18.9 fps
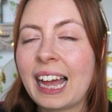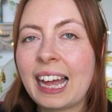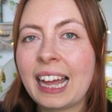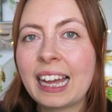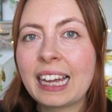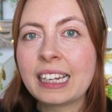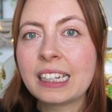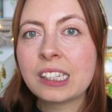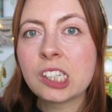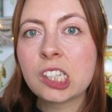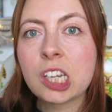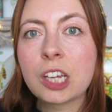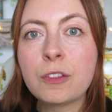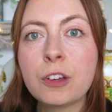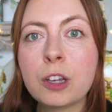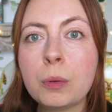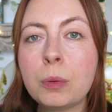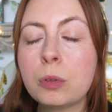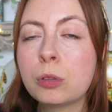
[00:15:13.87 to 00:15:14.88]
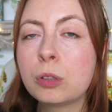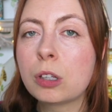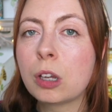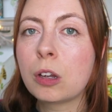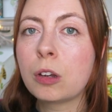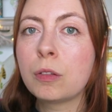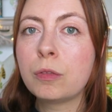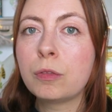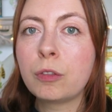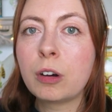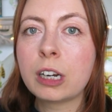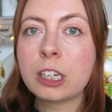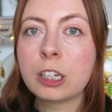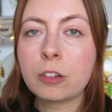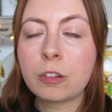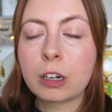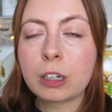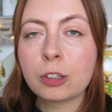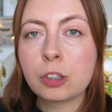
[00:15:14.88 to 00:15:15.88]
And if you also run
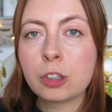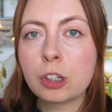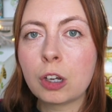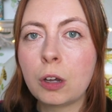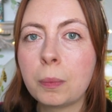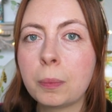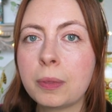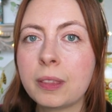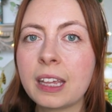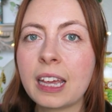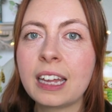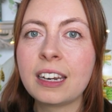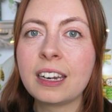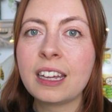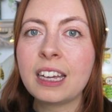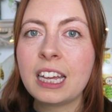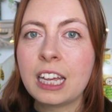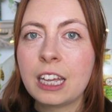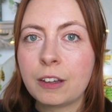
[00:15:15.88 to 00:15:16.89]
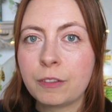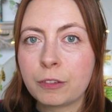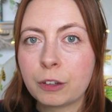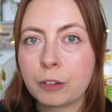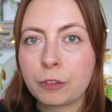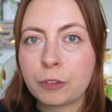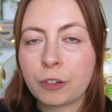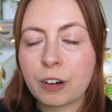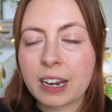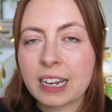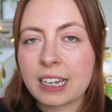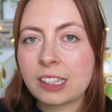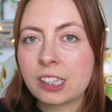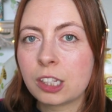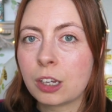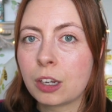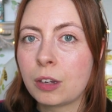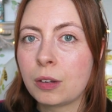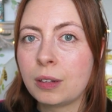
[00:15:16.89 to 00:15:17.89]
your own shop, then feel free
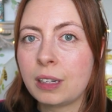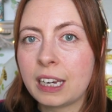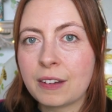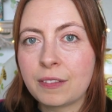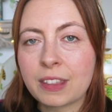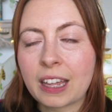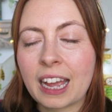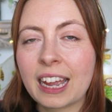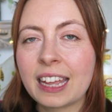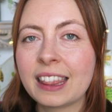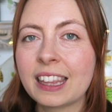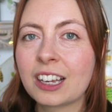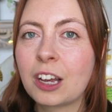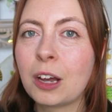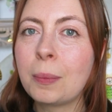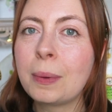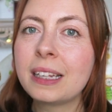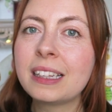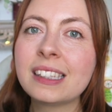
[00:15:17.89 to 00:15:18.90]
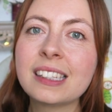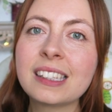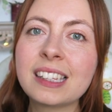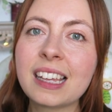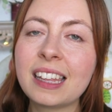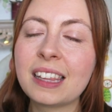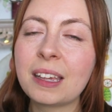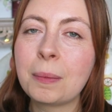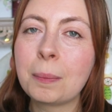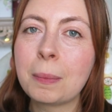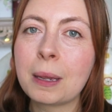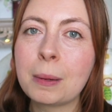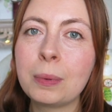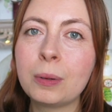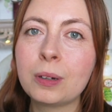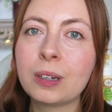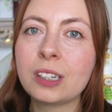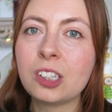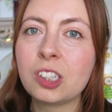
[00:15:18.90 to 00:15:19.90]
to leave that in the comments and then
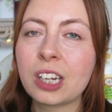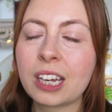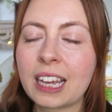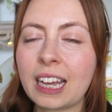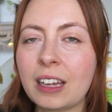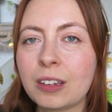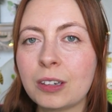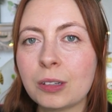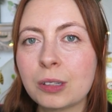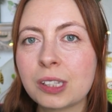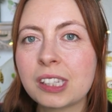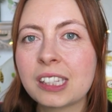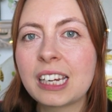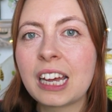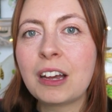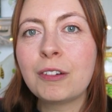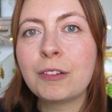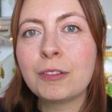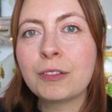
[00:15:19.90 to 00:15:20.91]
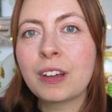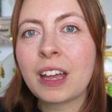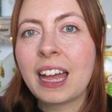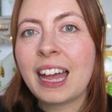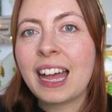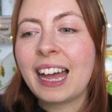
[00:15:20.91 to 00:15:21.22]
people can check out your stuff.